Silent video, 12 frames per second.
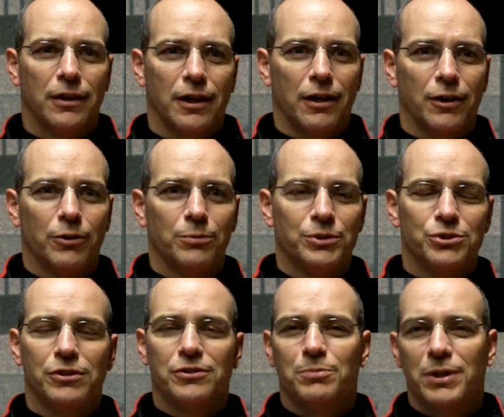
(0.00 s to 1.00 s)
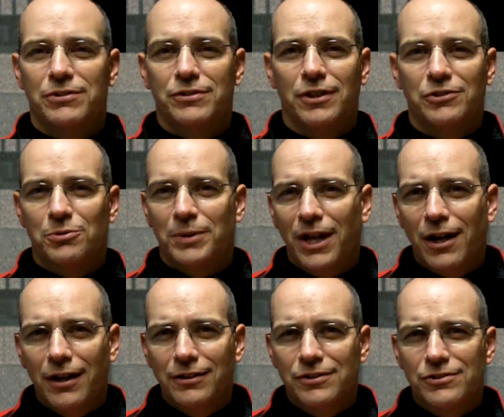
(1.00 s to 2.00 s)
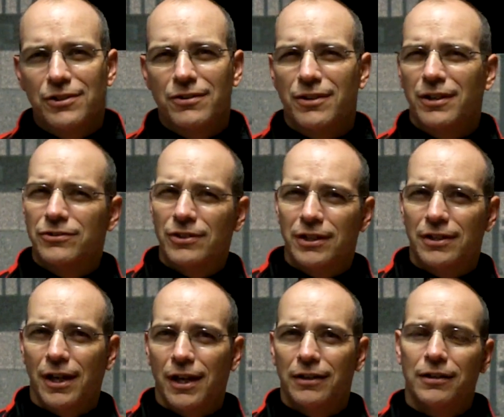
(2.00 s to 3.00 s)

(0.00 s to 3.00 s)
how Michigan's best days are behind us and things like that.